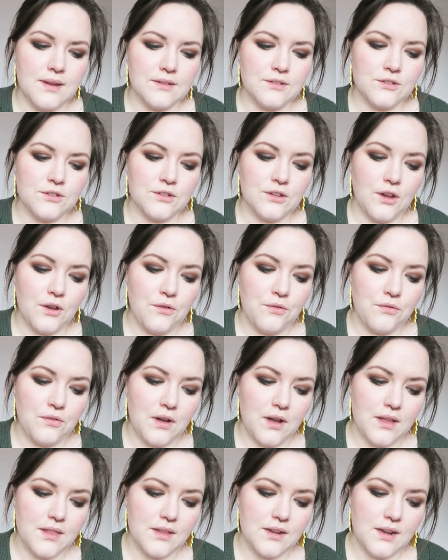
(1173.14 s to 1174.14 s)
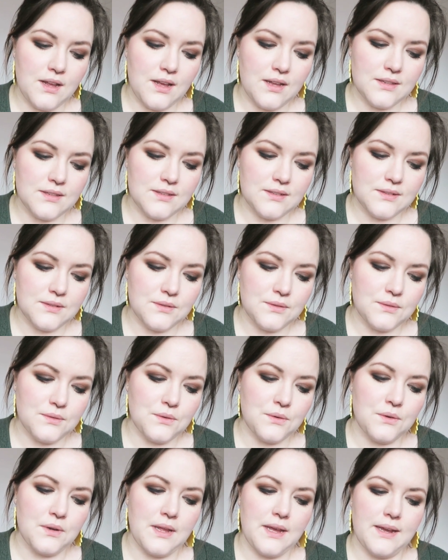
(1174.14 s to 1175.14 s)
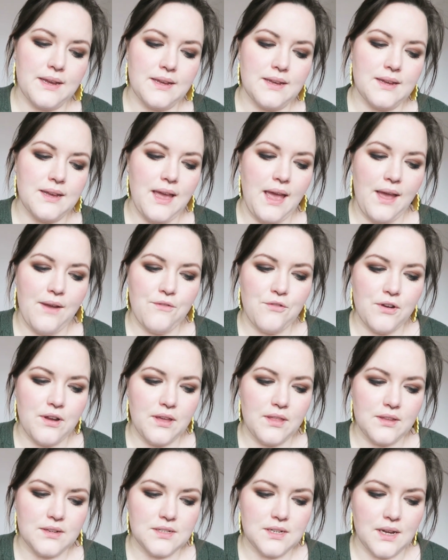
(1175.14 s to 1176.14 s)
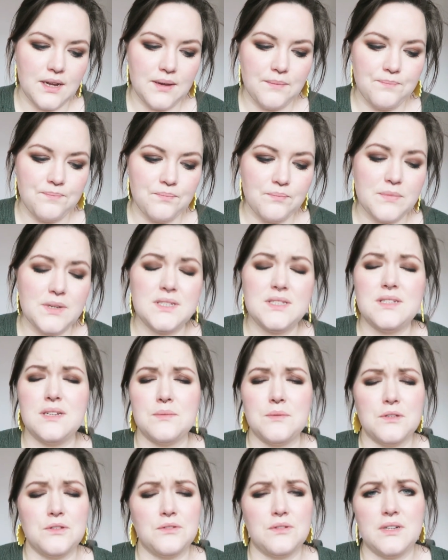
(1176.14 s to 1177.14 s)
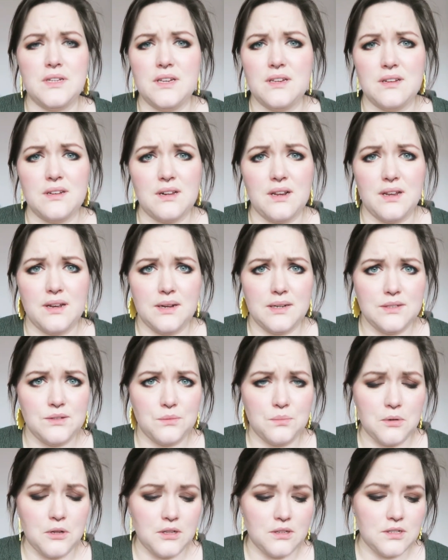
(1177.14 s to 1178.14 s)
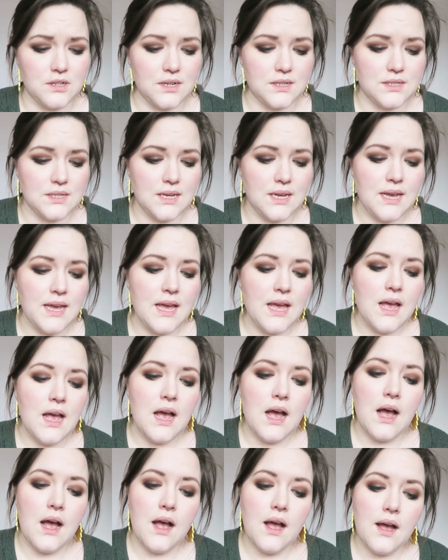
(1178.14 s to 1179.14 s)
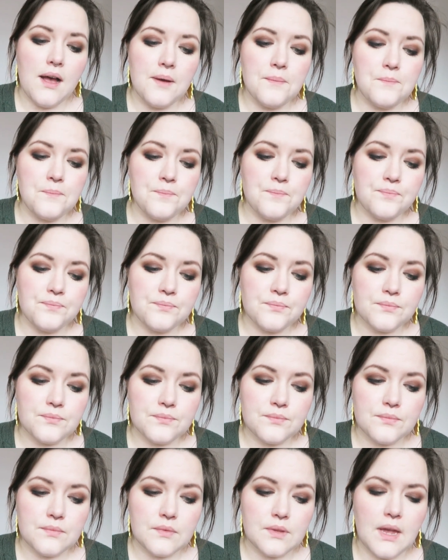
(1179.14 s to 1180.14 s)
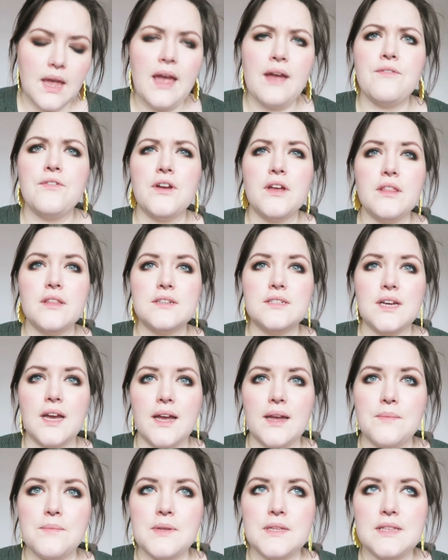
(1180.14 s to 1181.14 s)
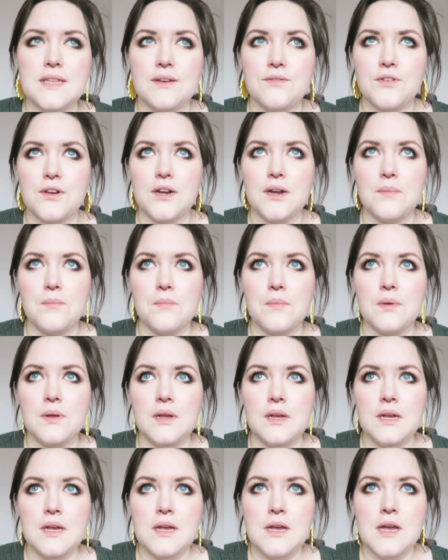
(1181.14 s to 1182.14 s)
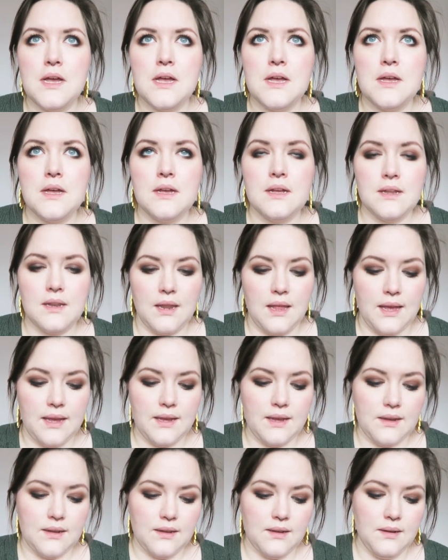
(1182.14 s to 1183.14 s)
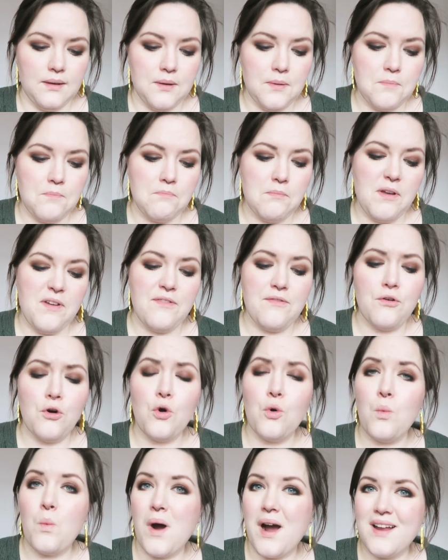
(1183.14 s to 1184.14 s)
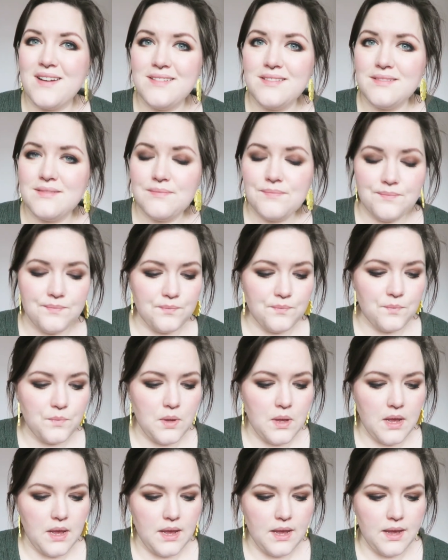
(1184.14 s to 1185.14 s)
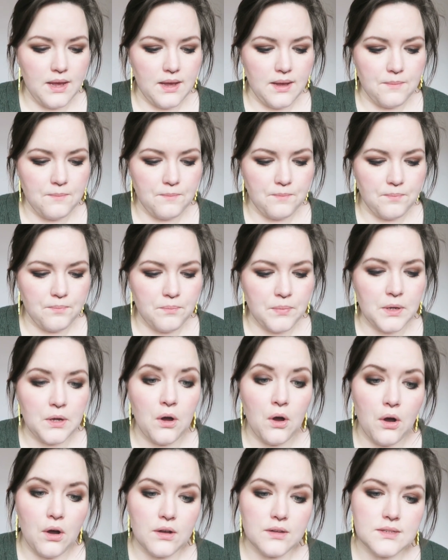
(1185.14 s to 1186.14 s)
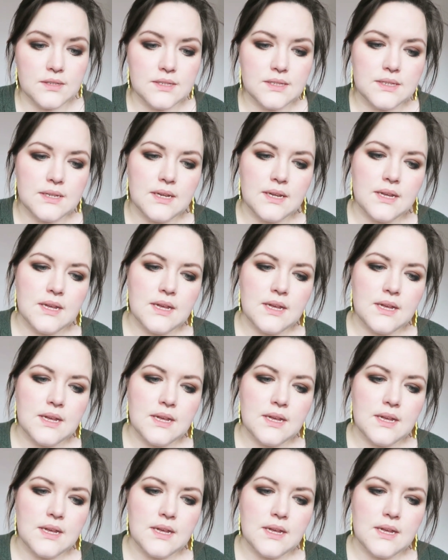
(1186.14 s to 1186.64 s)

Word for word: so far the last, or like every other time, my stomach's really gurgling, I do apologise. Um, every other time they've come like before one um, because